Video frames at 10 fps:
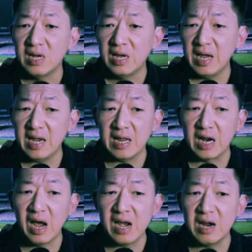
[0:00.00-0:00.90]
hitting in a
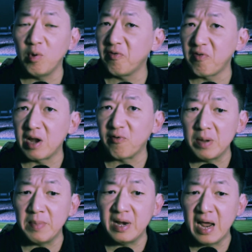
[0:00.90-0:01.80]
lineup with Freddie
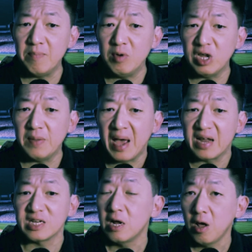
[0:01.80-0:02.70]
Freeman and Mookie
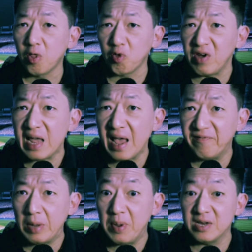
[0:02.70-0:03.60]
Betts, 3
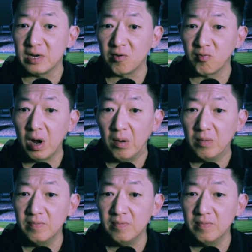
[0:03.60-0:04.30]
MVPs in a row.